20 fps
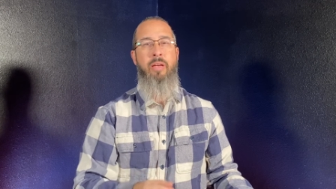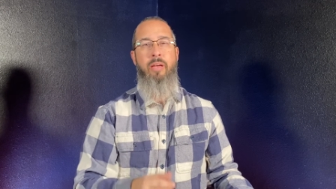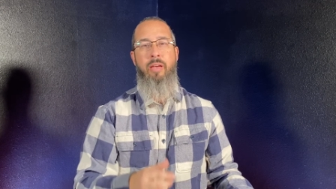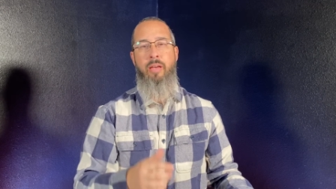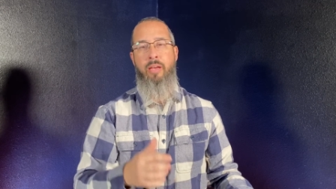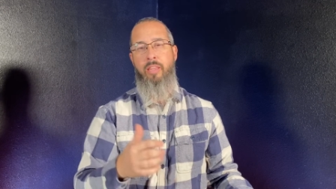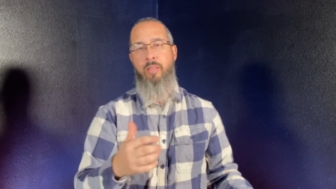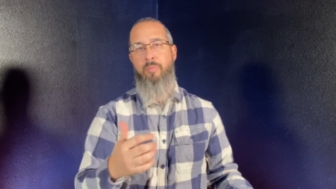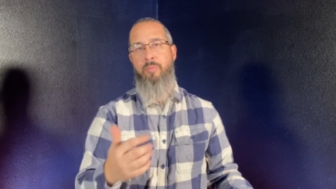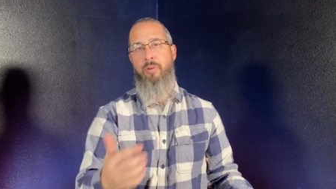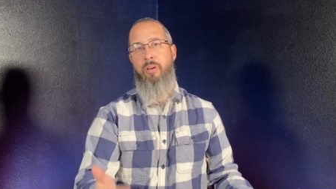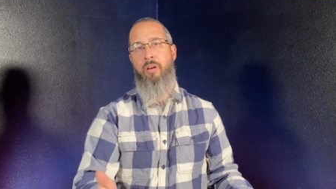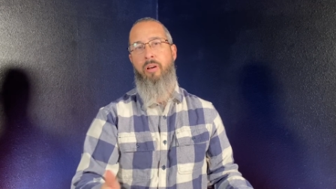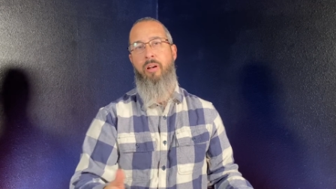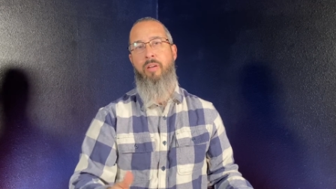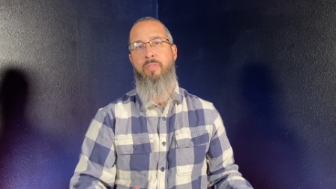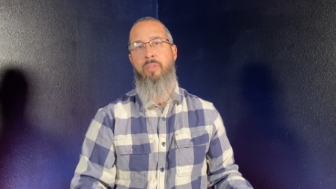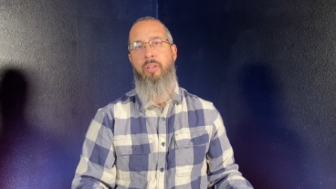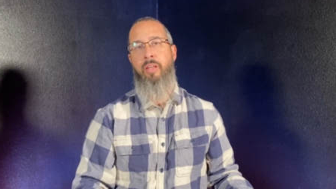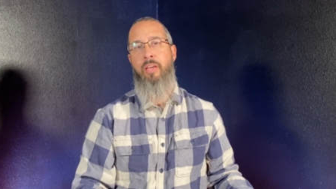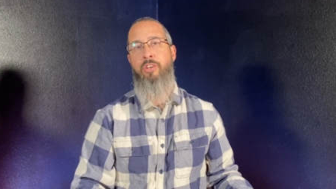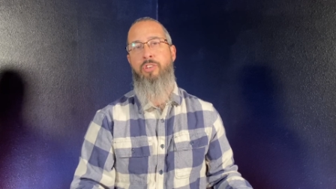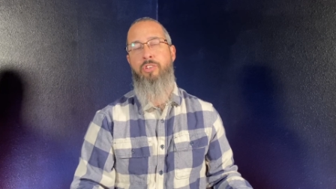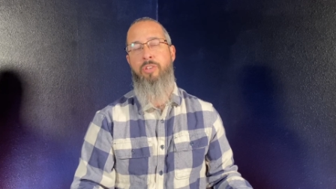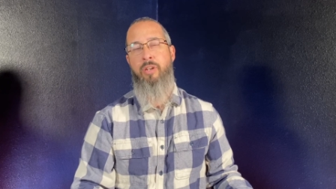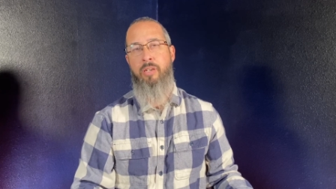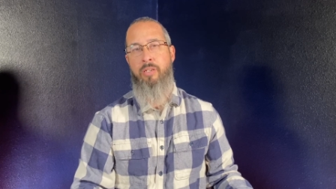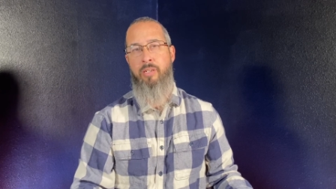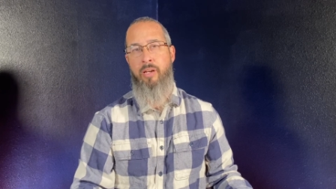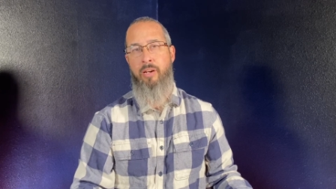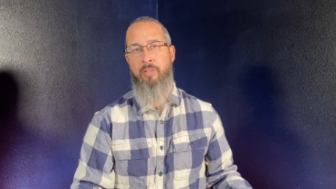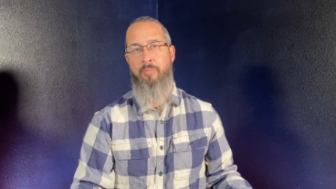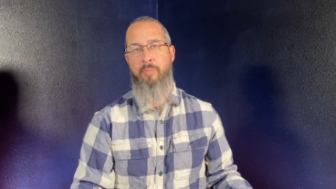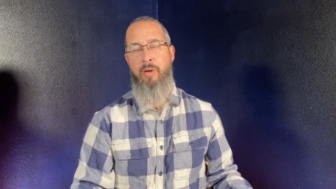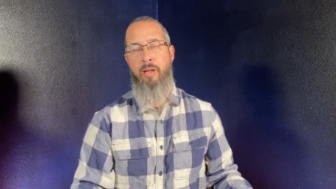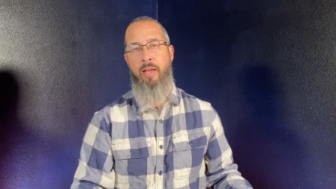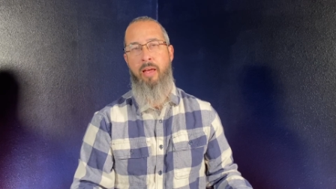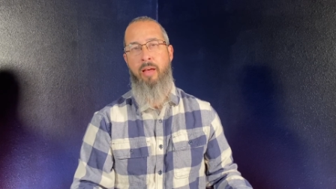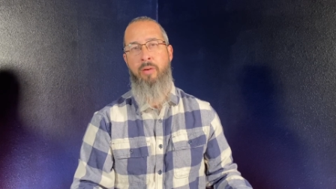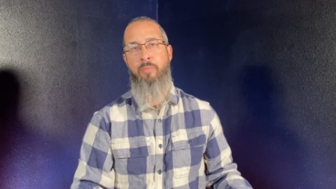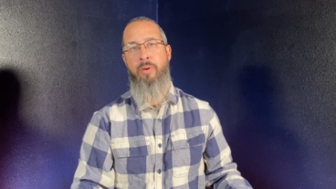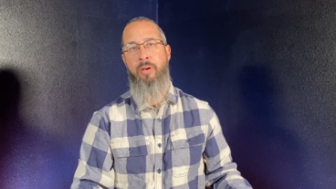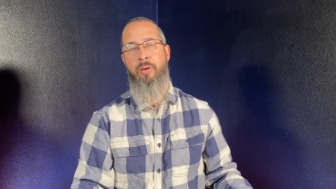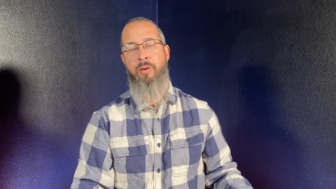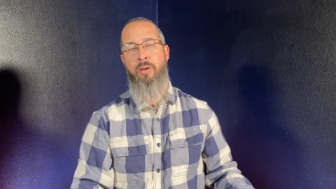In the book of Revelation, it talks about how we